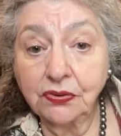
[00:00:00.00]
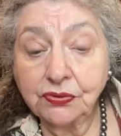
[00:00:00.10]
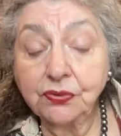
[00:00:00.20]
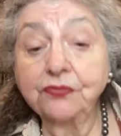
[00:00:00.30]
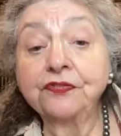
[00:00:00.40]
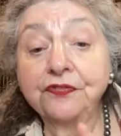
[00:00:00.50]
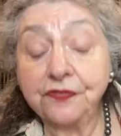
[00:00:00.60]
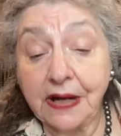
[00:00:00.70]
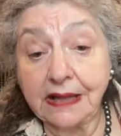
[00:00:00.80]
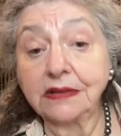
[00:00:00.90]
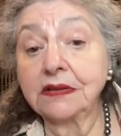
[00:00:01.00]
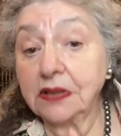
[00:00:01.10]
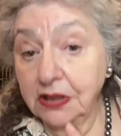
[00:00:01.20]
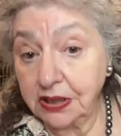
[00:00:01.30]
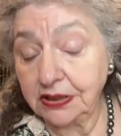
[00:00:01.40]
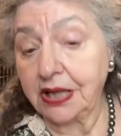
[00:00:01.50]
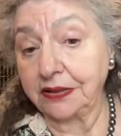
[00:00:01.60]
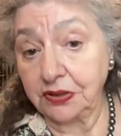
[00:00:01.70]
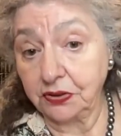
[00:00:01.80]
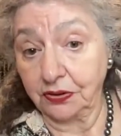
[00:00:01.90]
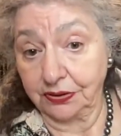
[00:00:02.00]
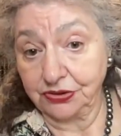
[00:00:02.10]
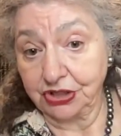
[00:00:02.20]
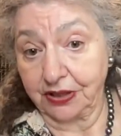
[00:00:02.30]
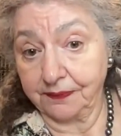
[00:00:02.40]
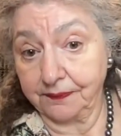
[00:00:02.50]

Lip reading: to fight an ideology.